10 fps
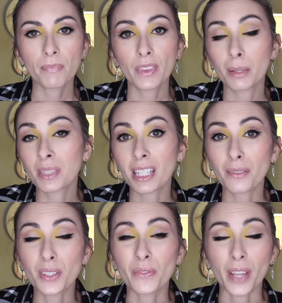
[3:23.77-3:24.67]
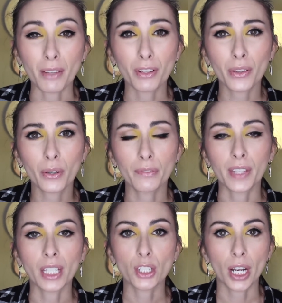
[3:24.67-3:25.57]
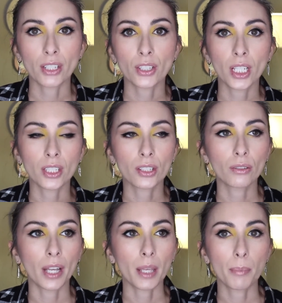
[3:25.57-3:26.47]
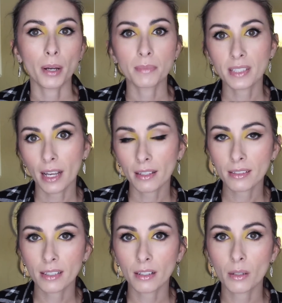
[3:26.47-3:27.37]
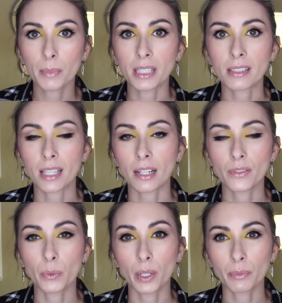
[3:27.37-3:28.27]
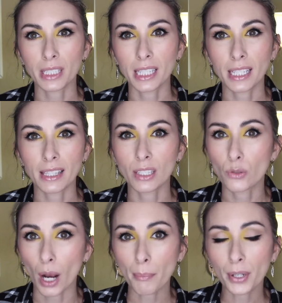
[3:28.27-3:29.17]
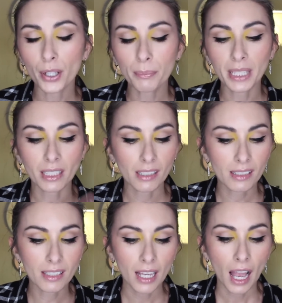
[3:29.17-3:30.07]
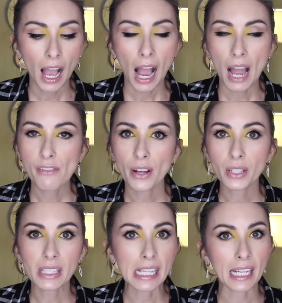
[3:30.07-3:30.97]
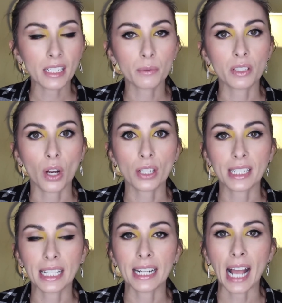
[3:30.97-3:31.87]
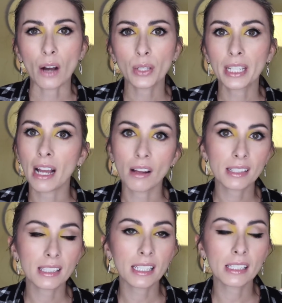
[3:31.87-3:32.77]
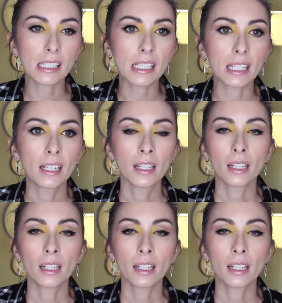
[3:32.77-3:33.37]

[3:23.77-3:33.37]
themselves a favor though if they changed it to a pump style serum instead of the one with like the dropper, because I found at the end it was hard to get it out, and honestly the